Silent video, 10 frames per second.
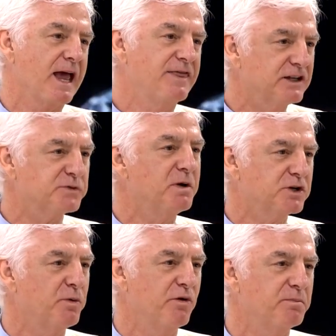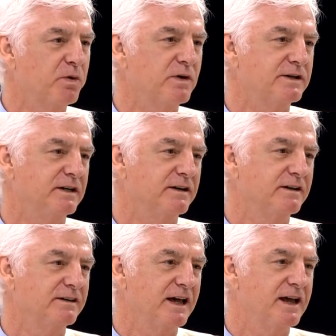And that's much more
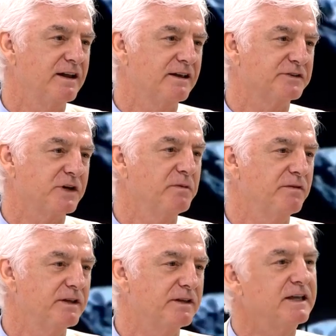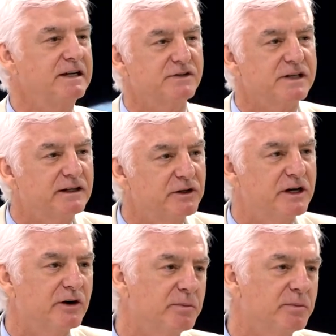important than some of the things like you hear